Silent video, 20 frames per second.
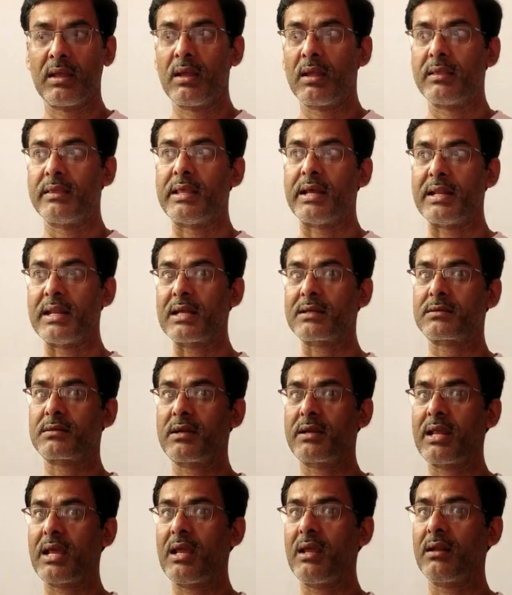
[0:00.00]
The next
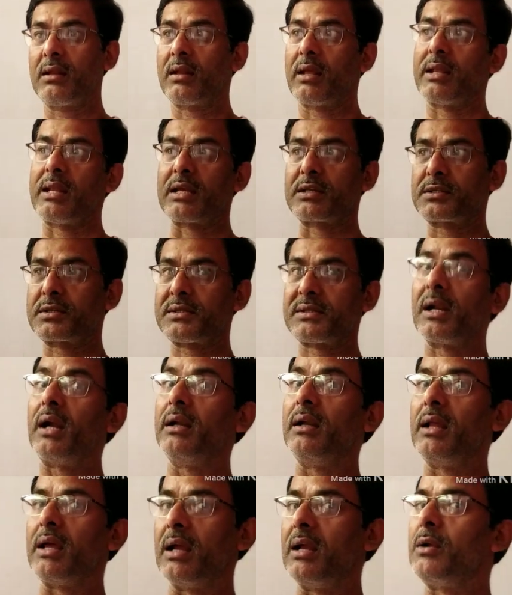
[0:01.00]
day, the next
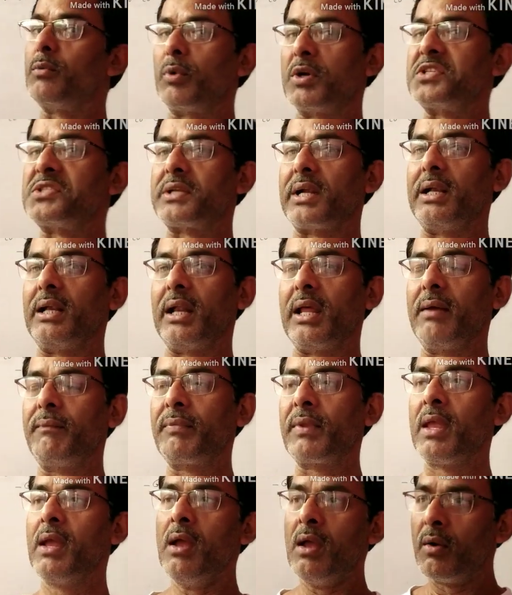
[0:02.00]
Sunday, it was Sunday,
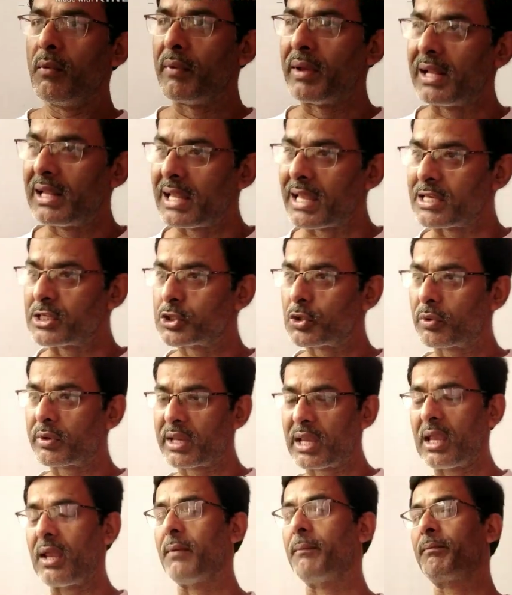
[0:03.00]
when Lencho
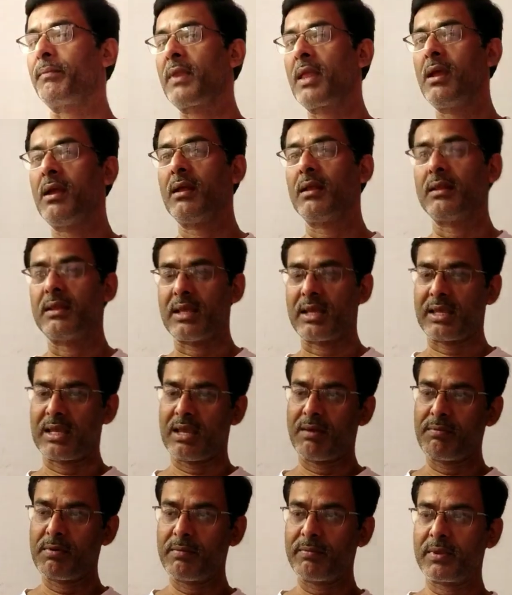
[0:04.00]
came, they gave
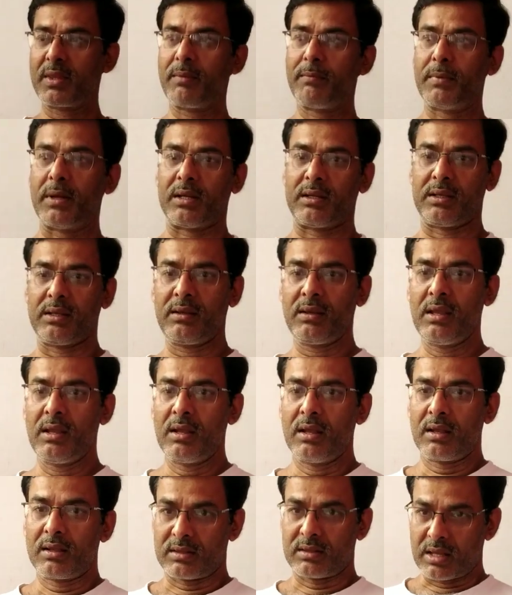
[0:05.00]
him the money,
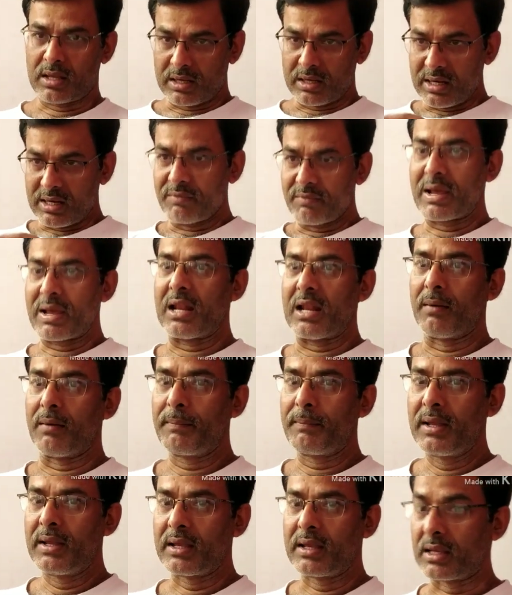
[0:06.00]
the envelope.
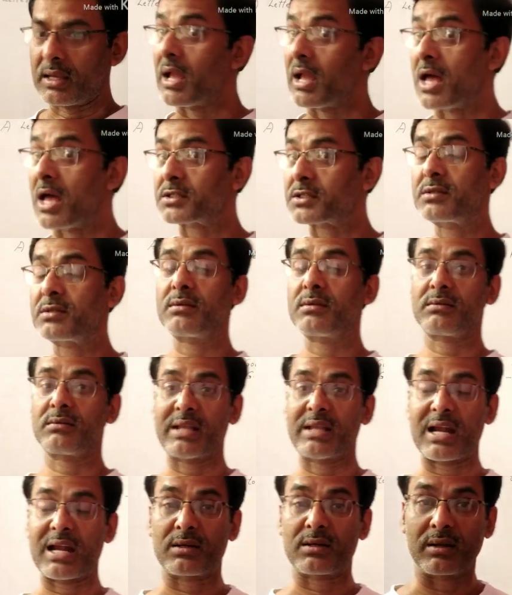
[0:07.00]
He asked
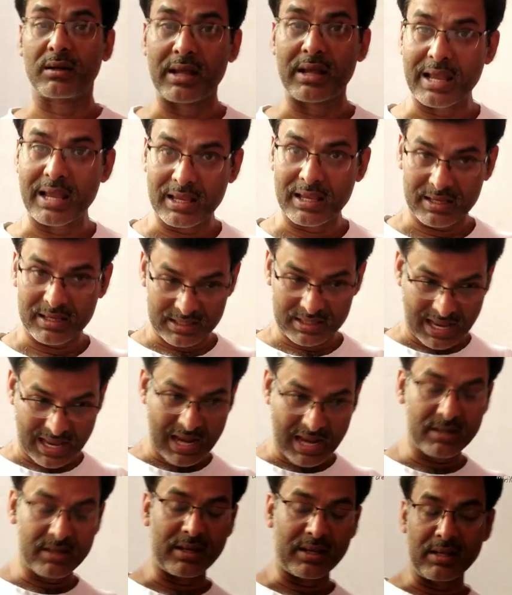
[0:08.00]
that
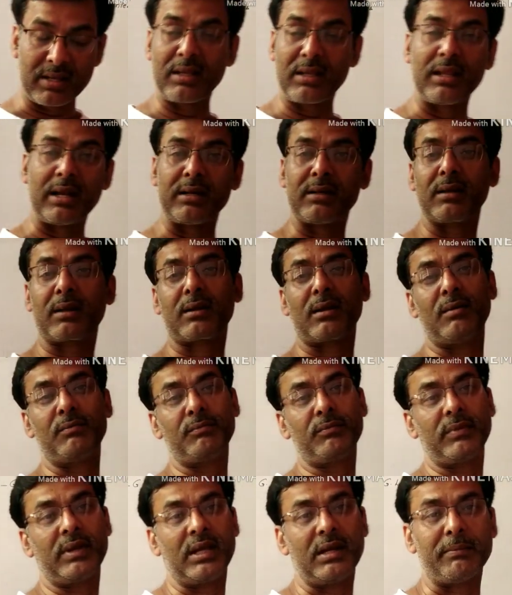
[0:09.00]
had any letter
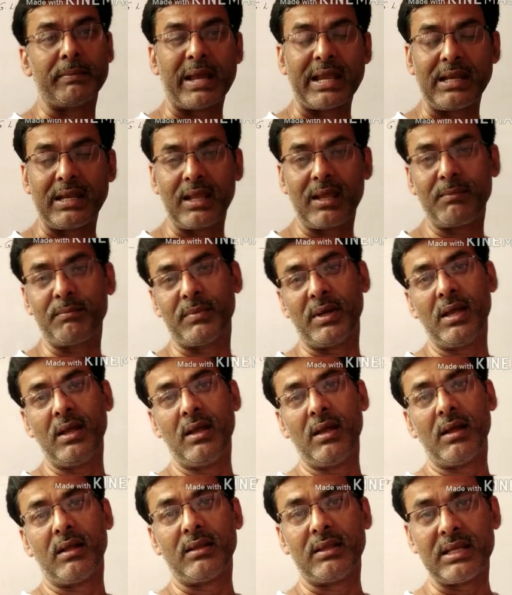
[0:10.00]
come in my name?
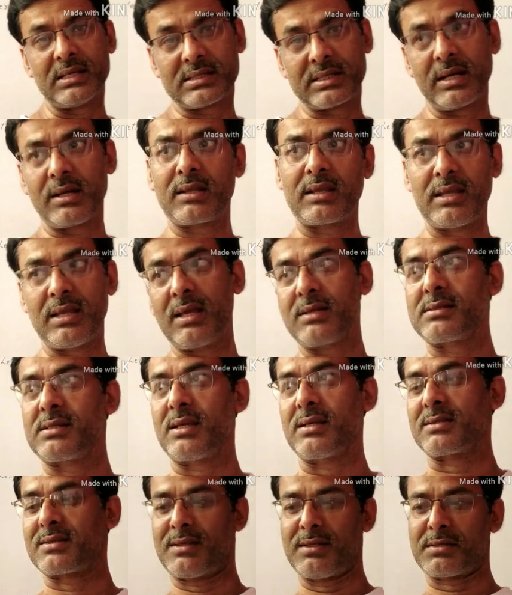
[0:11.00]
They said yes,
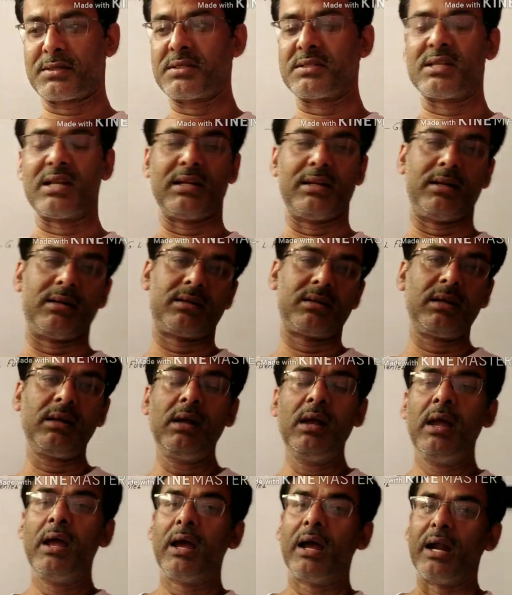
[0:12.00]
this is the letter.
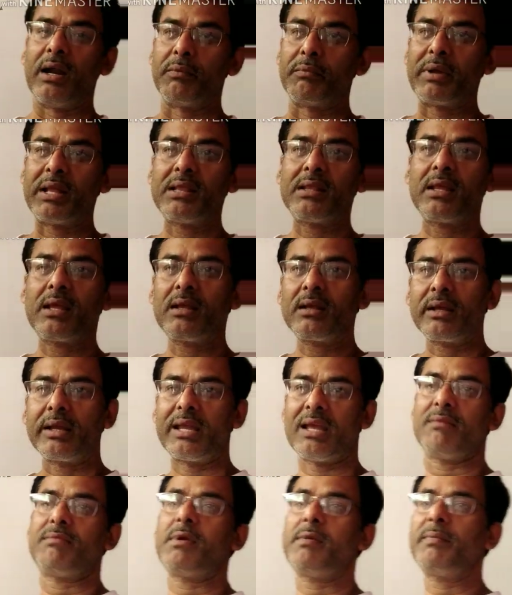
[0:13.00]
And when they
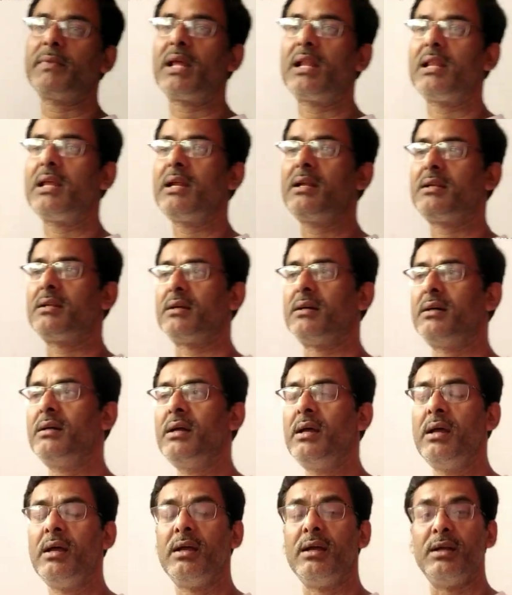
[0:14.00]
gave him the letter,
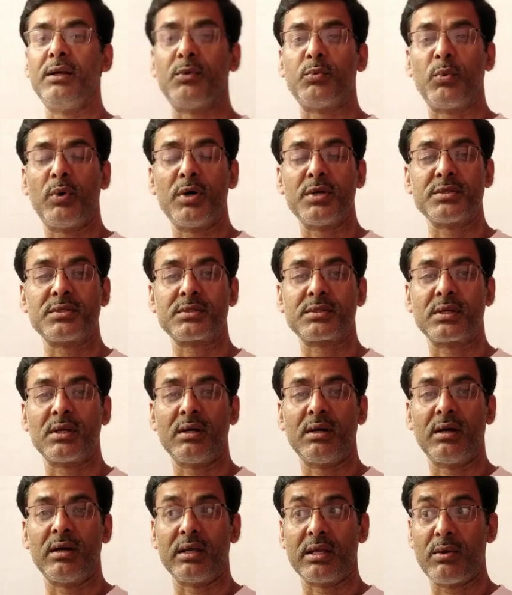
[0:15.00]

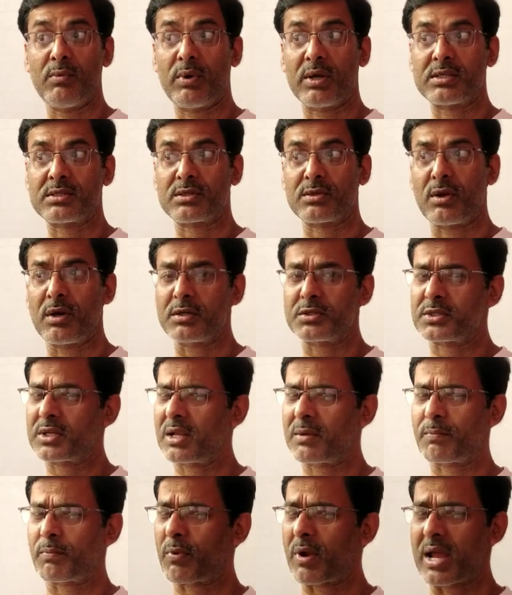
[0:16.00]
he was not
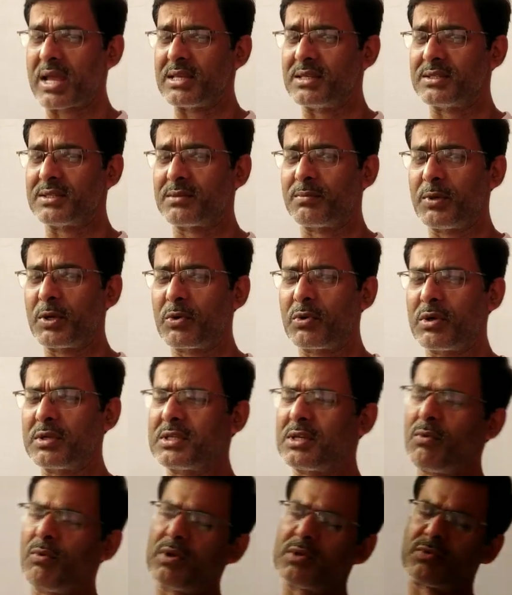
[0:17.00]
surprised, because
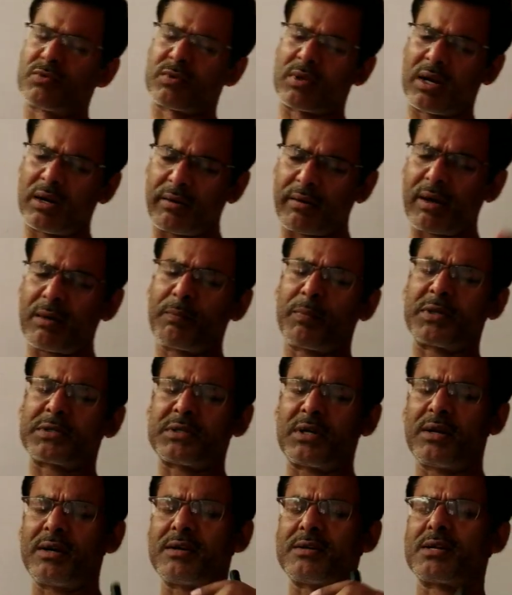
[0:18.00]
he was
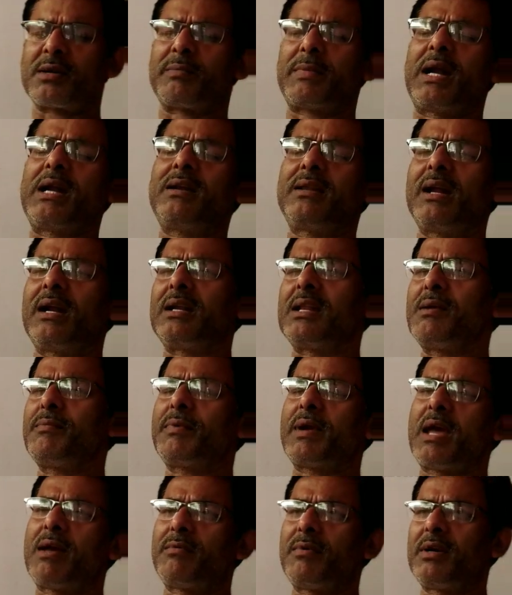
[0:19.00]
100% determined that if
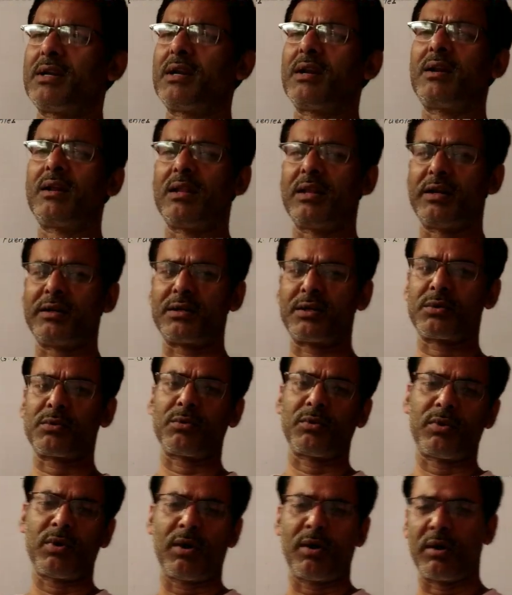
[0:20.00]
I have written a letter to
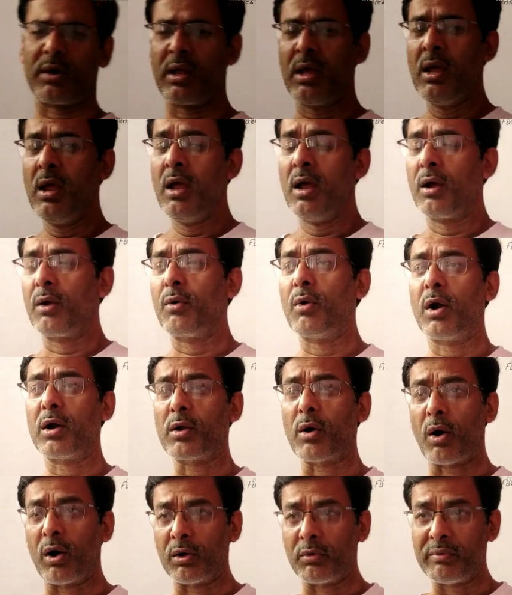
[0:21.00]
God, God
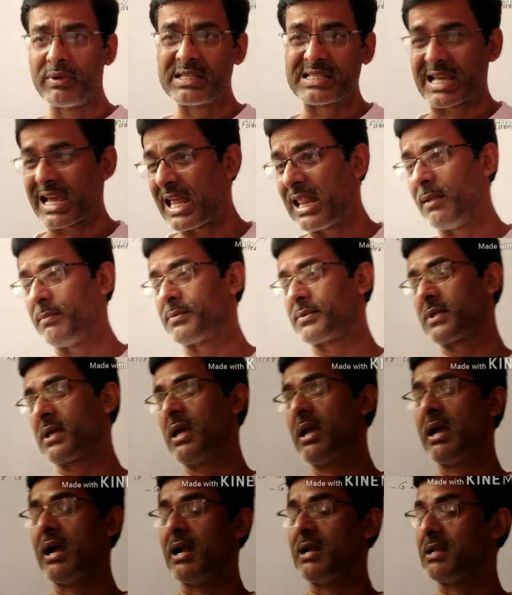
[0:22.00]
always helps
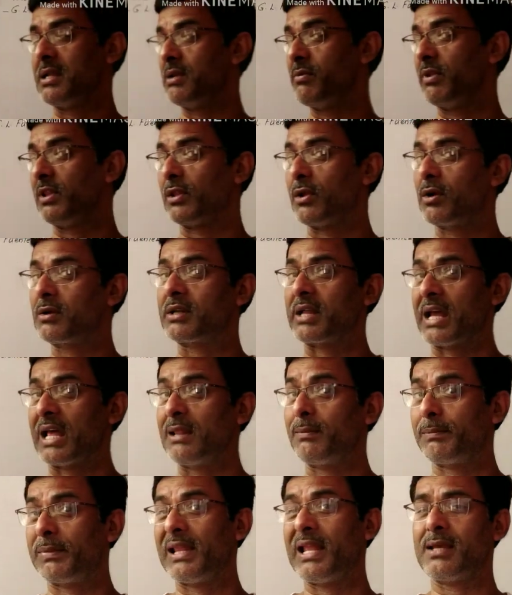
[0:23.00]
and he will not
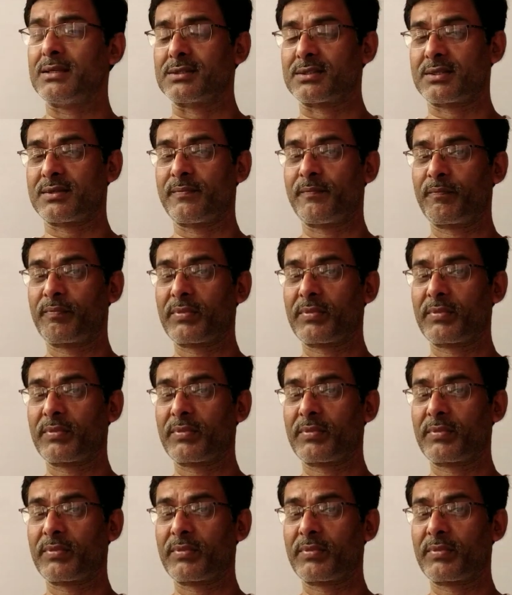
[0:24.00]
help less.